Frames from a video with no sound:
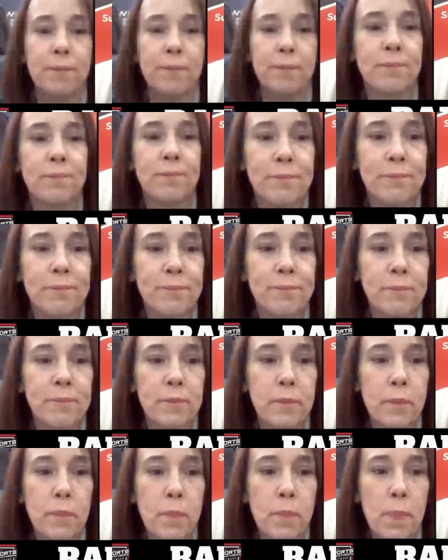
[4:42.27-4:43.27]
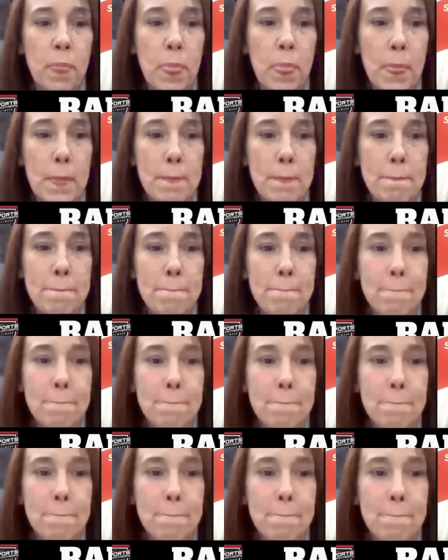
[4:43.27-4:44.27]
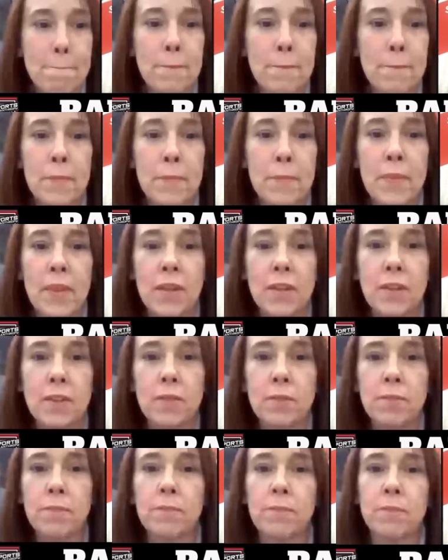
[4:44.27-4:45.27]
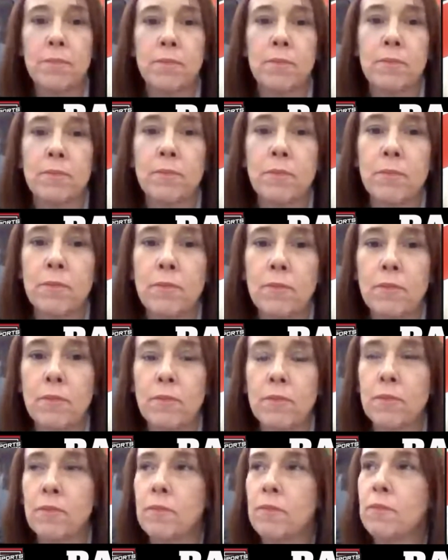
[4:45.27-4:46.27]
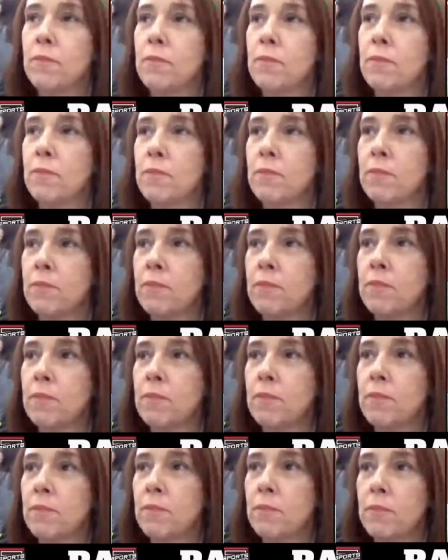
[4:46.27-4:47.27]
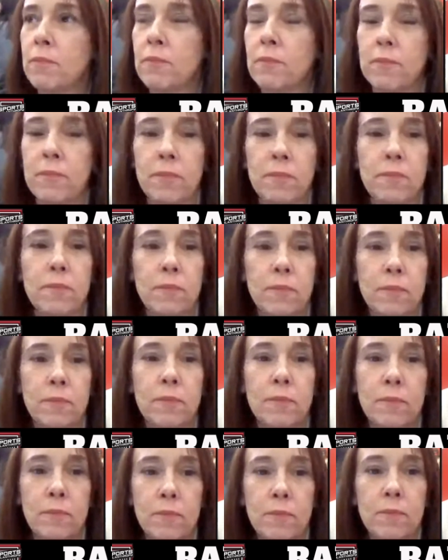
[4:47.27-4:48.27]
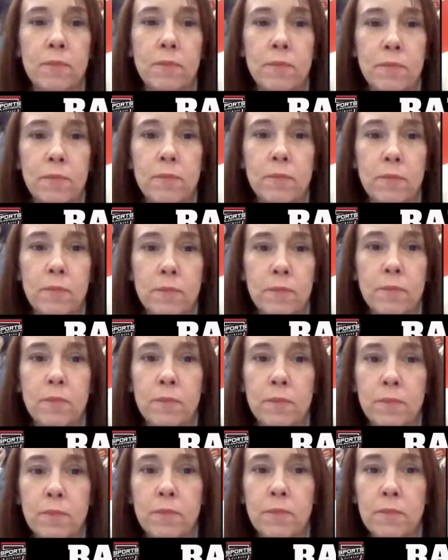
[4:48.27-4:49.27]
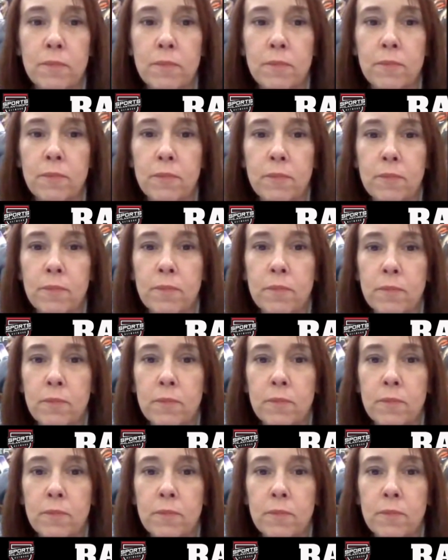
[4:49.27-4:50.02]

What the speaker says: No words are spoken by the person on screen.